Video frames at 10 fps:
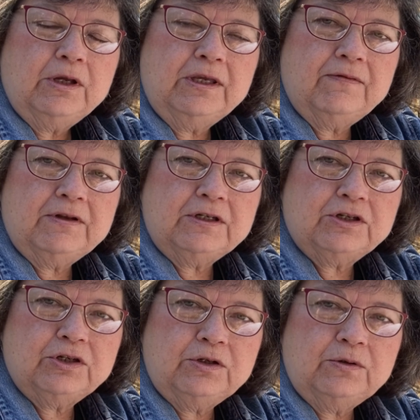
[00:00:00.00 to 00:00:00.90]
give it
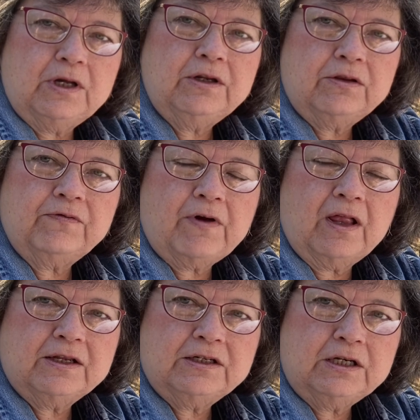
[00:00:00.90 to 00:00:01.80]
to another
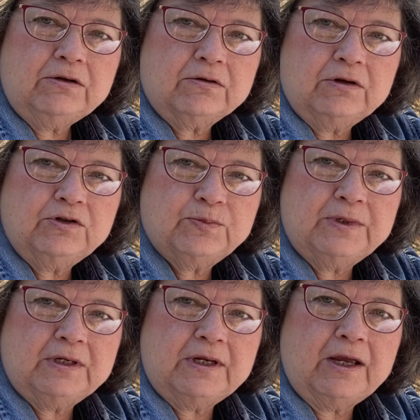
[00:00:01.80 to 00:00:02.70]
volunteer who's
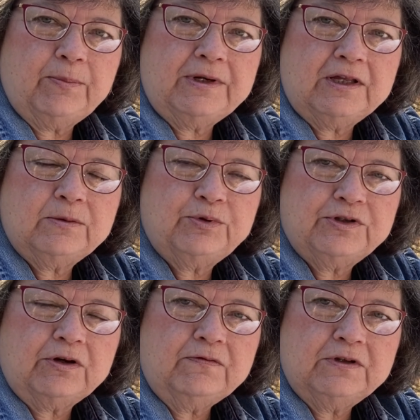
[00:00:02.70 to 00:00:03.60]
been helping at the
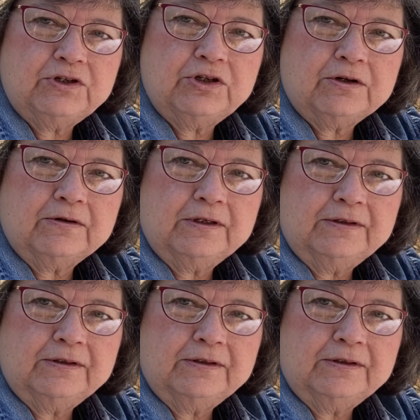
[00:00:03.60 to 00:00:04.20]
preserve this year.